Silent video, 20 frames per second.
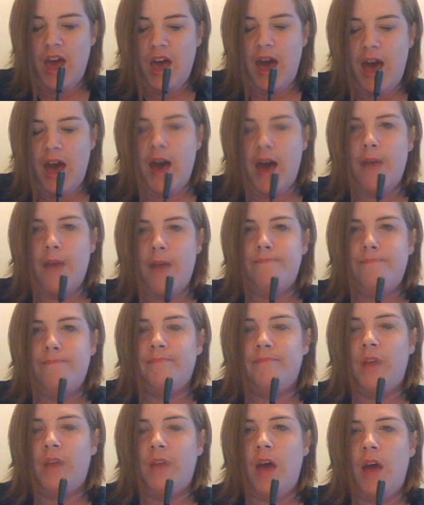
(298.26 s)

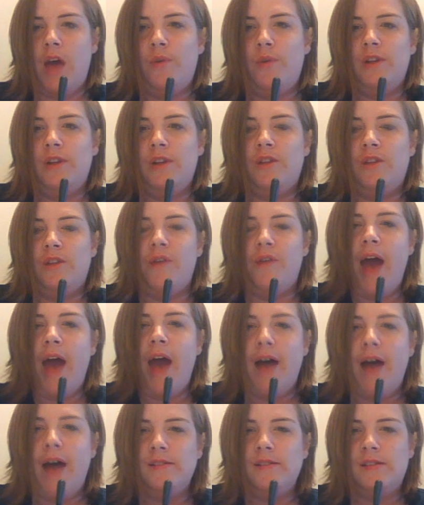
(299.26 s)
I would look for a
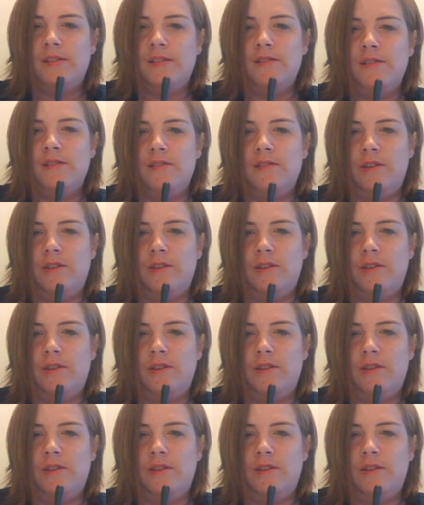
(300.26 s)
house,